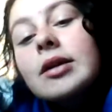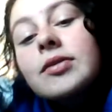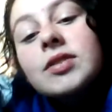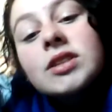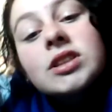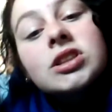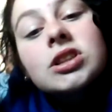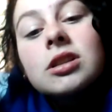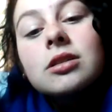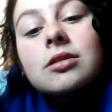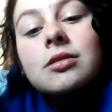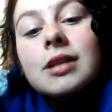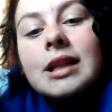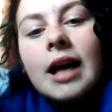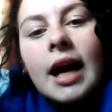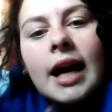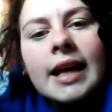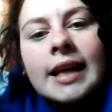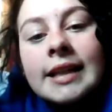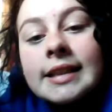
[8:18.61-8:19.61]
ready for school one
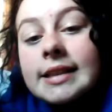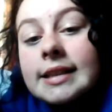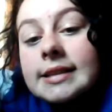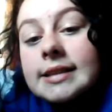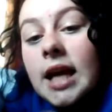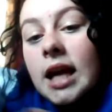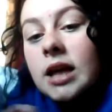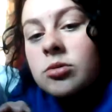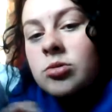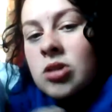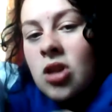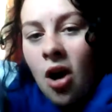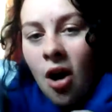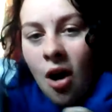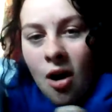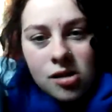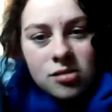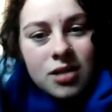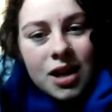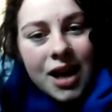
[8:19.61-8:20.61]
night. He didn't take me the
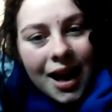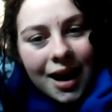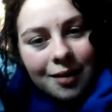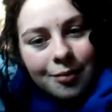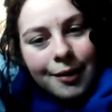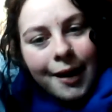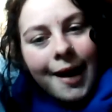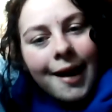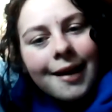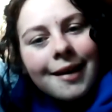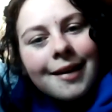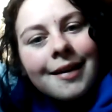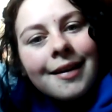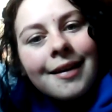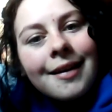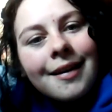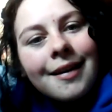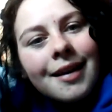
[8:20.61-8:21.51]
whole day back.